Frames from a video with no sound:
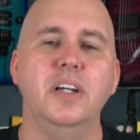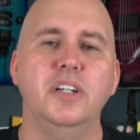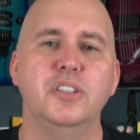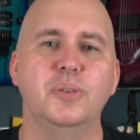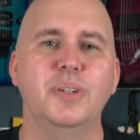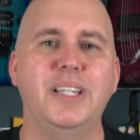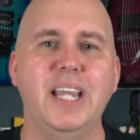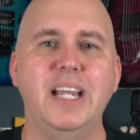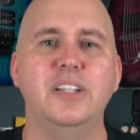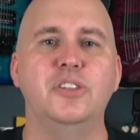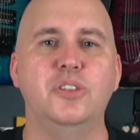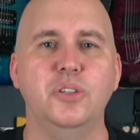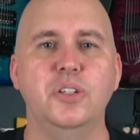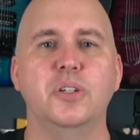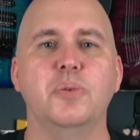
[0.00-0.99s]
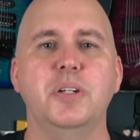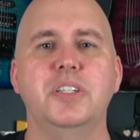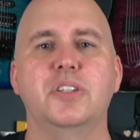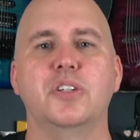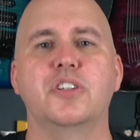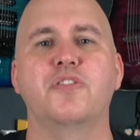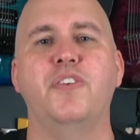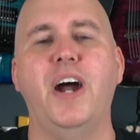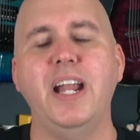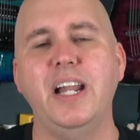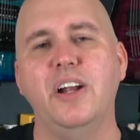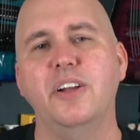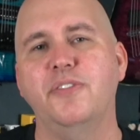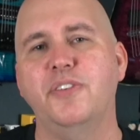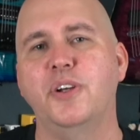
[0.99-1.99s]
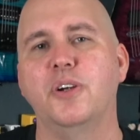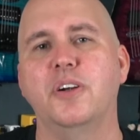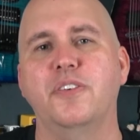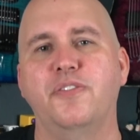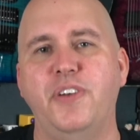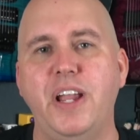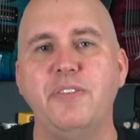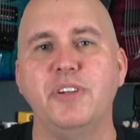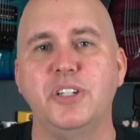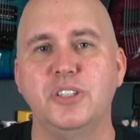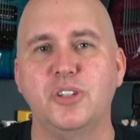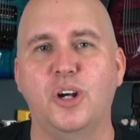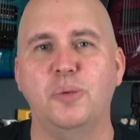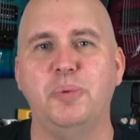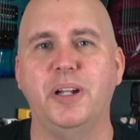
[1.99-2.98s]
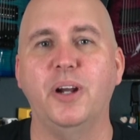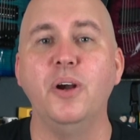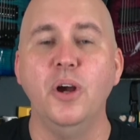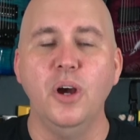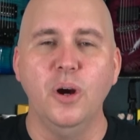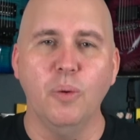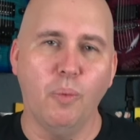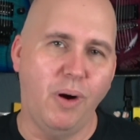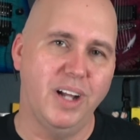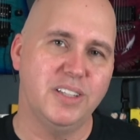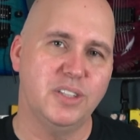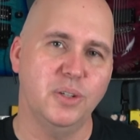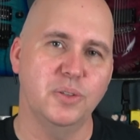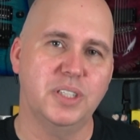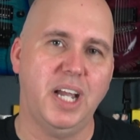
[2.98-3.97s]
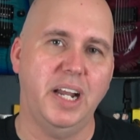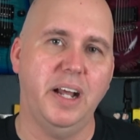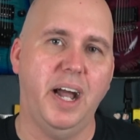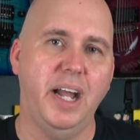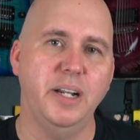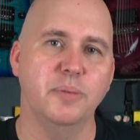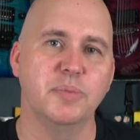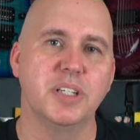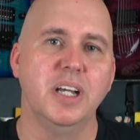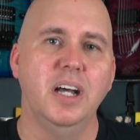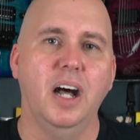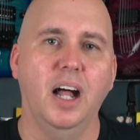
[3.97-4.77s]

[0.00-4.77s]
So again, do your research. Find out if your favorite guitar player wants those kind of items.